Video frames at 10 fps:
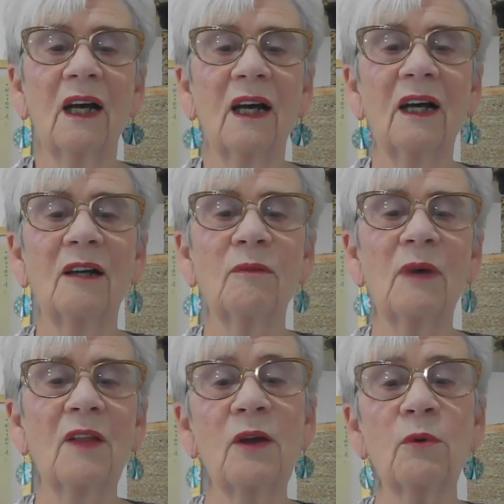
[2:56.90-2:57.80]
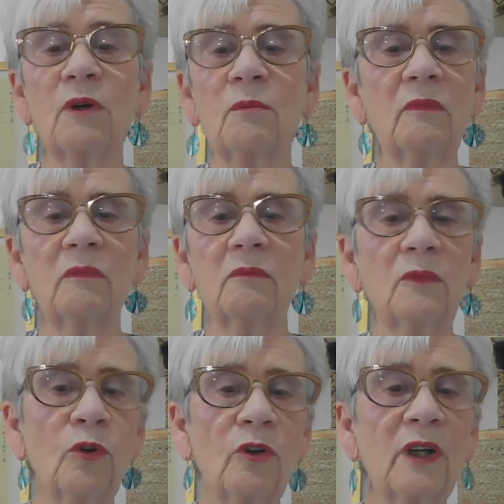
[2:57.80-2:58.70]
And there were
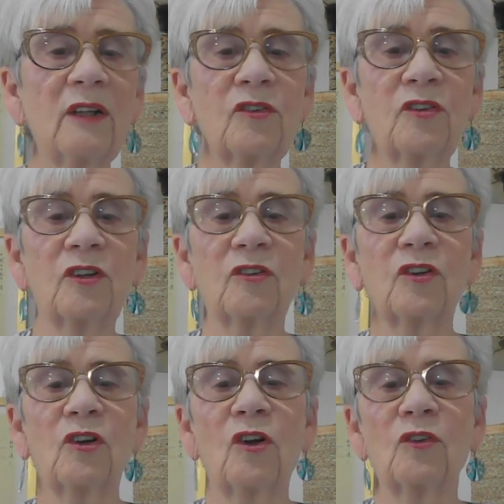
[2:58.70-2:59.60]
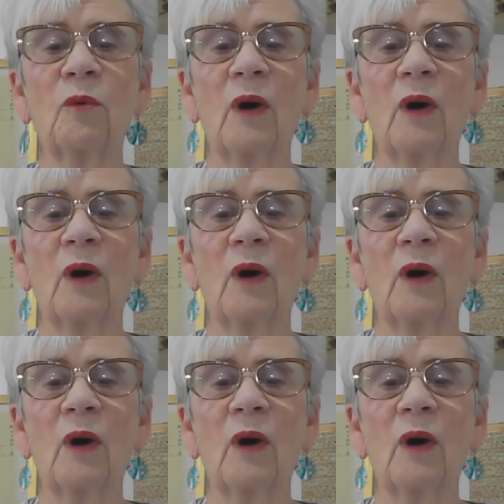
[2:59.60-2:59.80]
more incidents along the